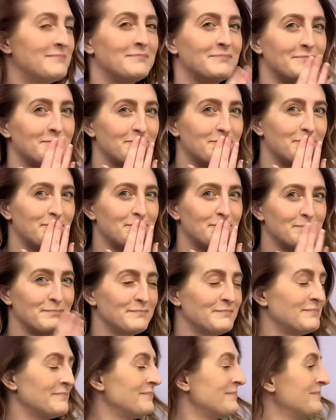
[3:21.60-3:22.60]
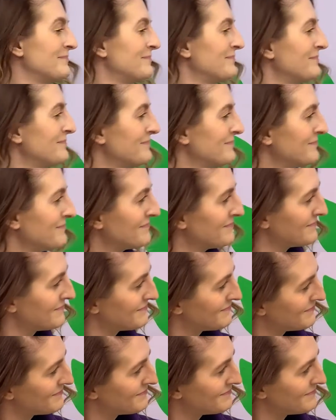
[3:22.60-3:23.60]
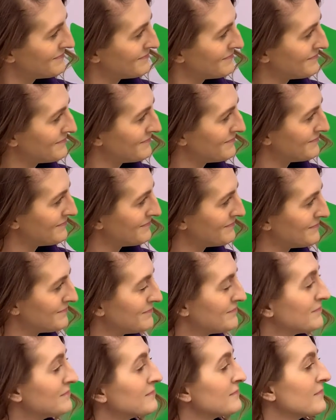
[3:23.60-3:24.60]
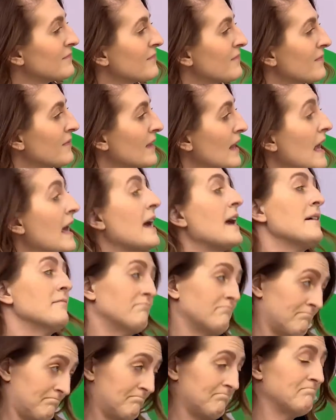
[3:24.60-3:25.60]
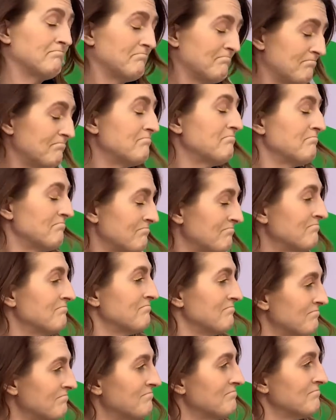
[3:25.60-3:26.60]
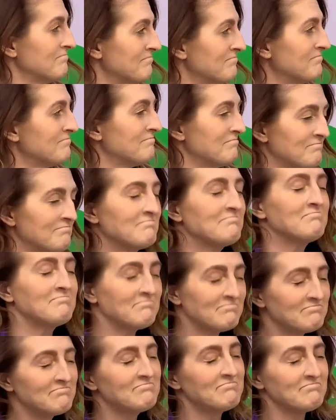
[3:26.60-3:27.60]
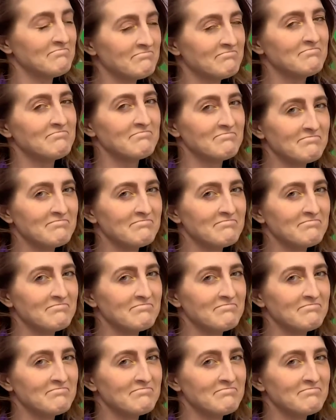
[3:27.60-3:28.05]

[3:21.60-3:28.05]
Well, you know, birds have beaks just like me. So I guess I already have a bird superpower.